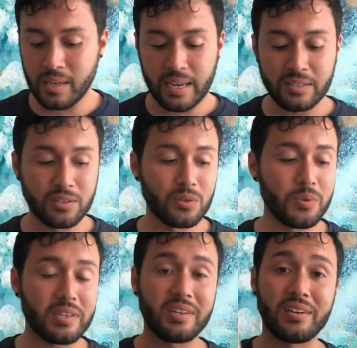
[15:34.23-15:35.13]
End of the
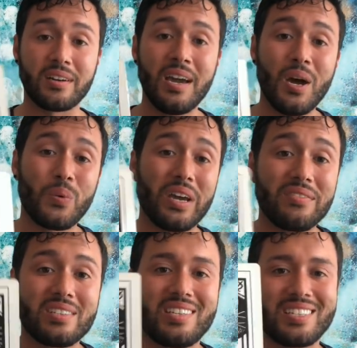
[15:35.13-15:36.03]
week here, we have
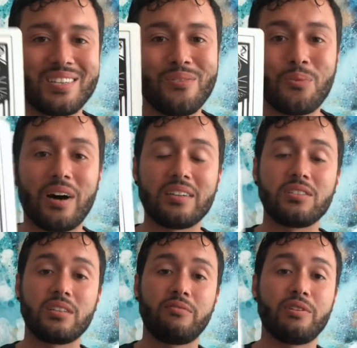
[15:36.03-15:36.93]
the Six of
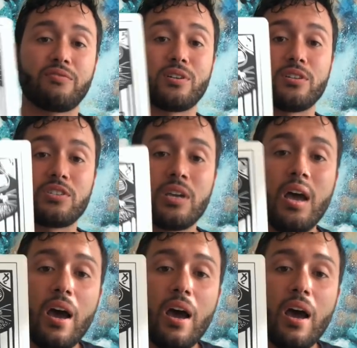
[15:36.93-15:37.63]
Wands in reverse.